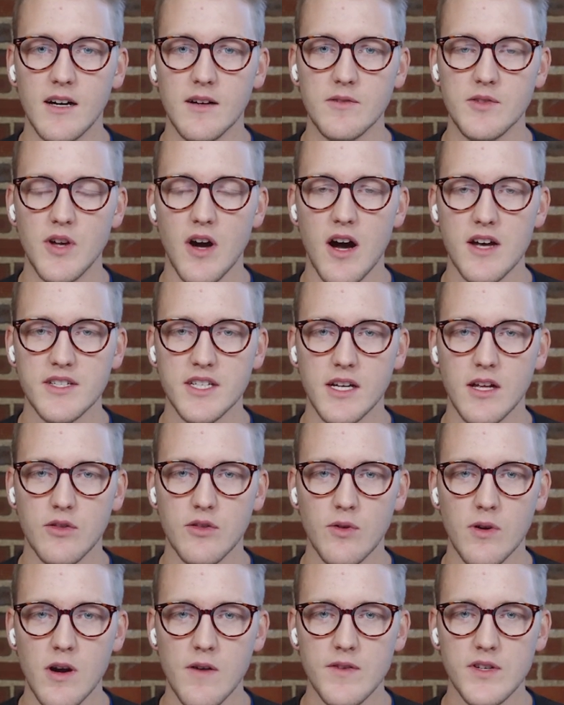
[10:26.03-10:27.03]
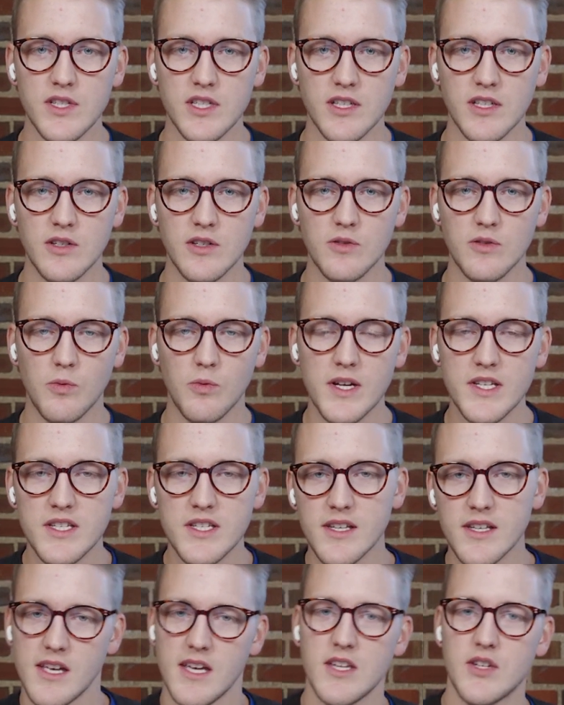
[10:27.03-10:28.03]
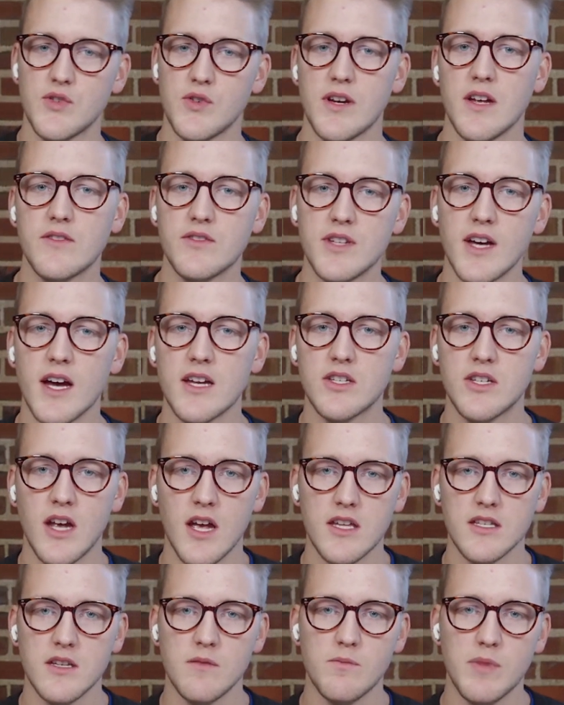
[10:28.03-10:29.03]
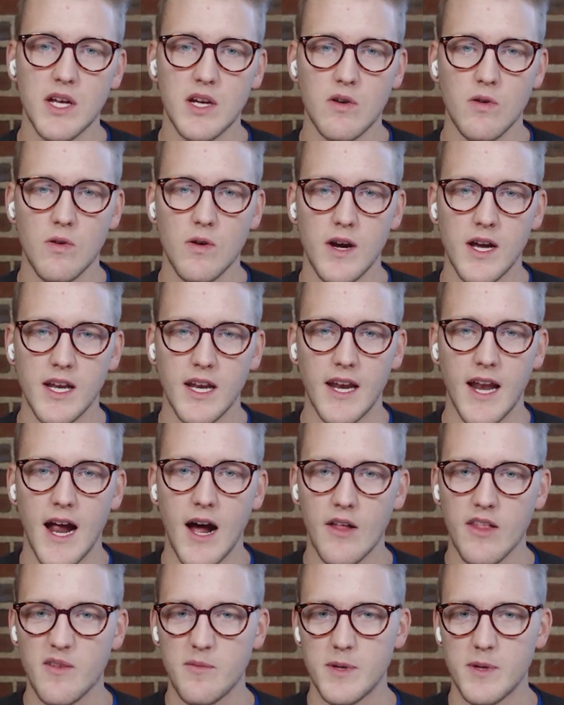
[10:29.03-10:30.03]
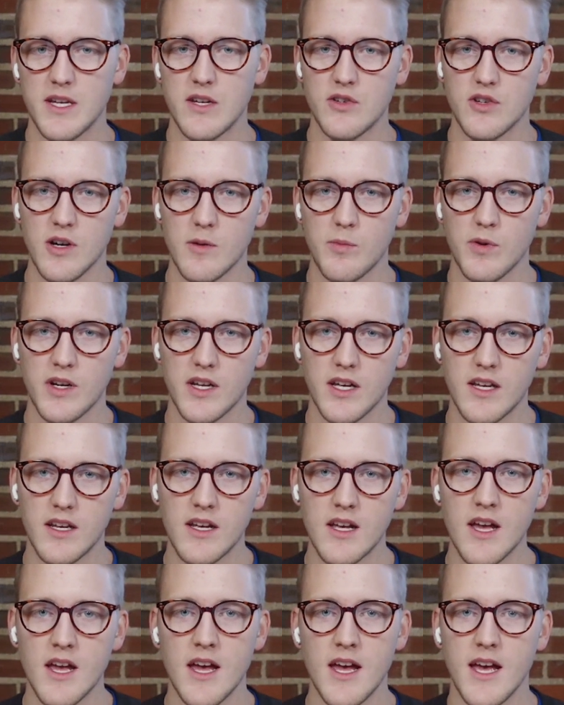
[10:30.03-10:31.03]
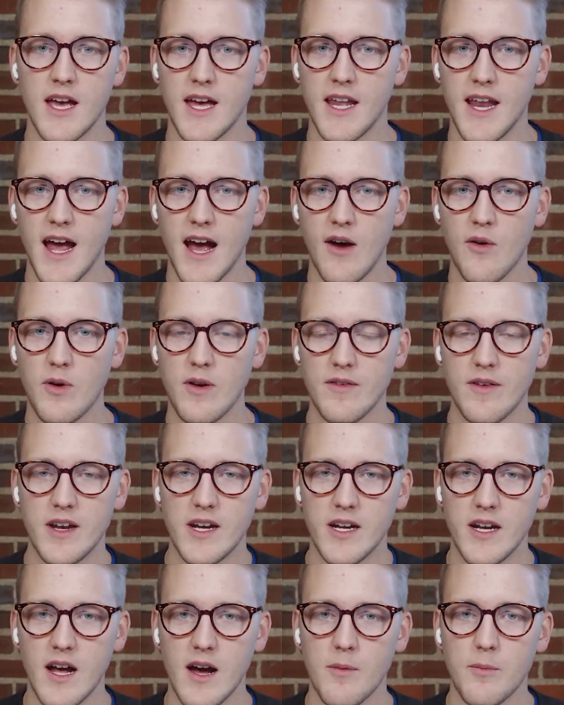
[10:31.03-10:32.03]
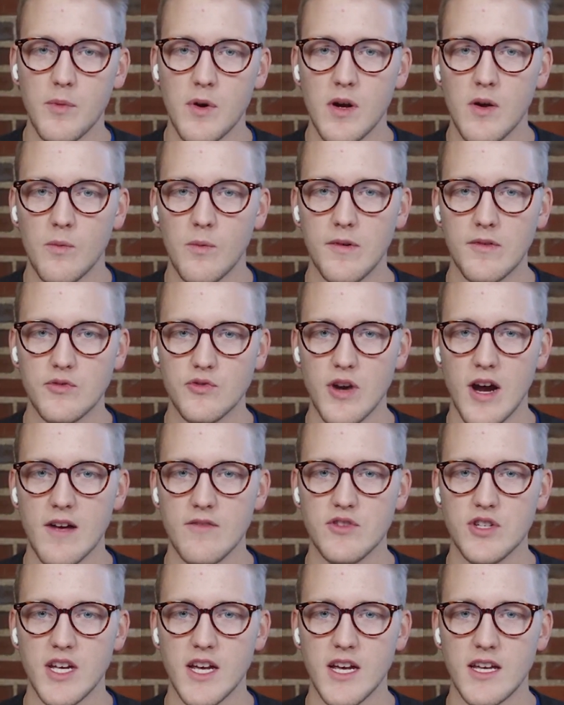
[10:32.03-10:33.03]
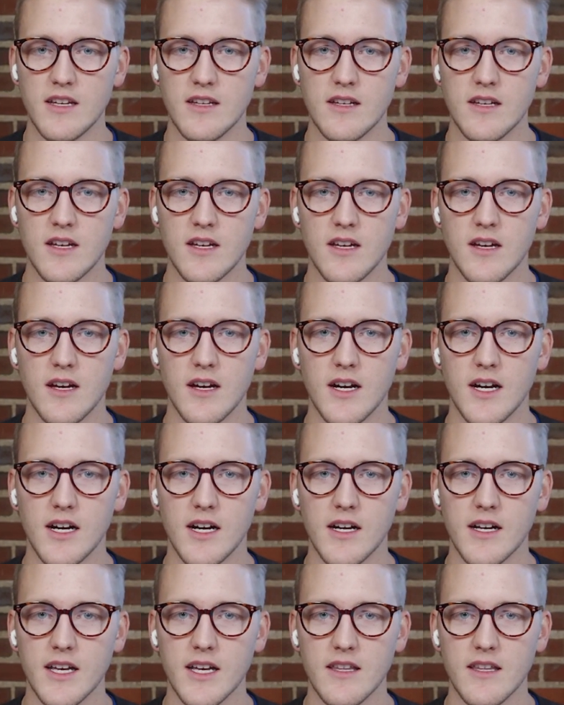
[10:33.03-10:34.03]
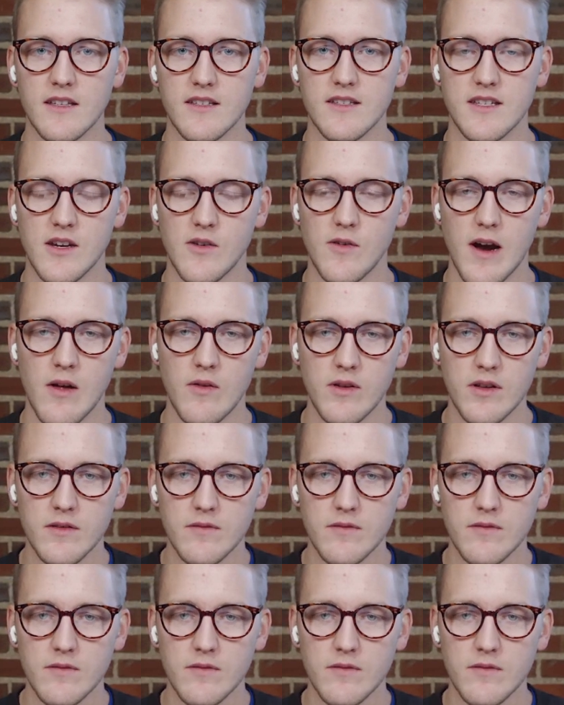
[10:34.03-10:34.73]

Uh, so, Austin, I throw it over to you. What's the history of side chains in Bitcoin and how they've been interpreted, and how we've ended up with drive chain uh, in the seed